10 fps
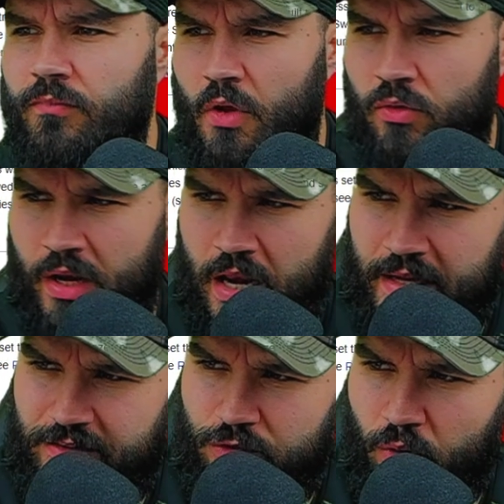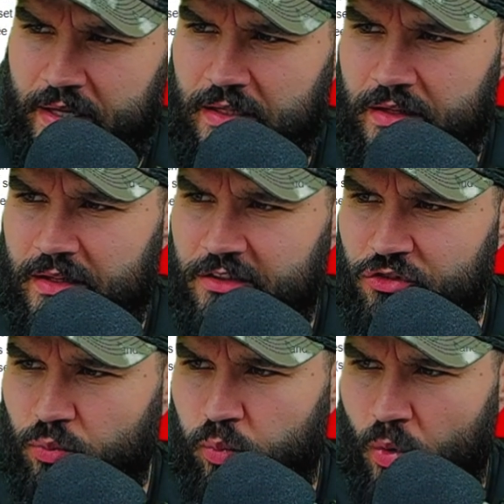Right, let's look into
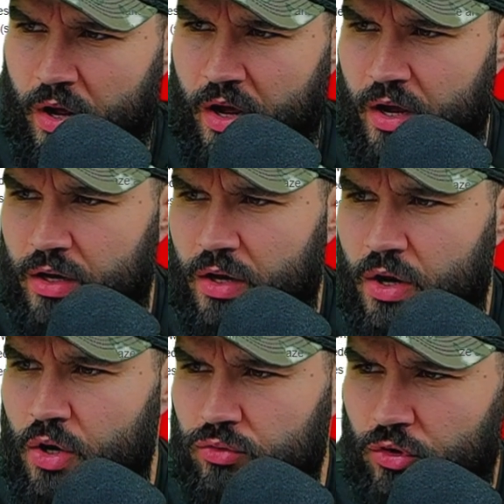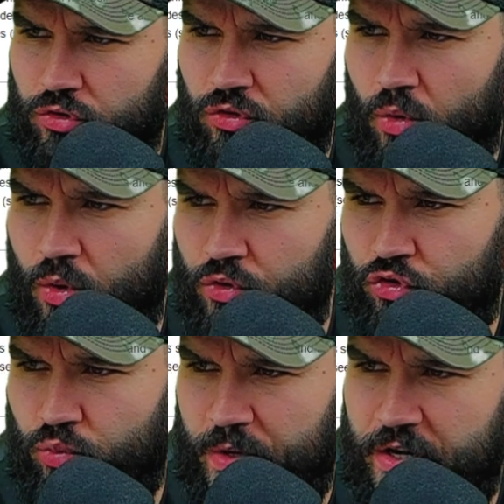this
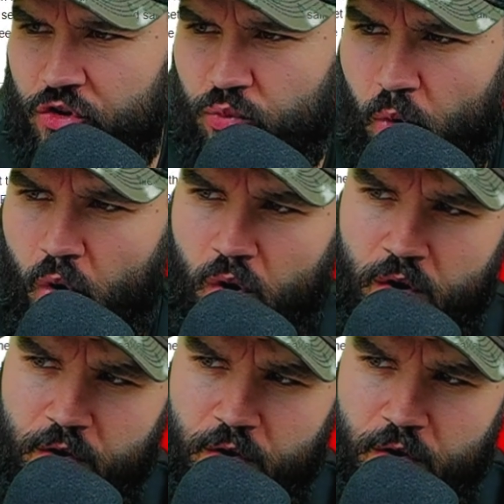Russo-Swedish War,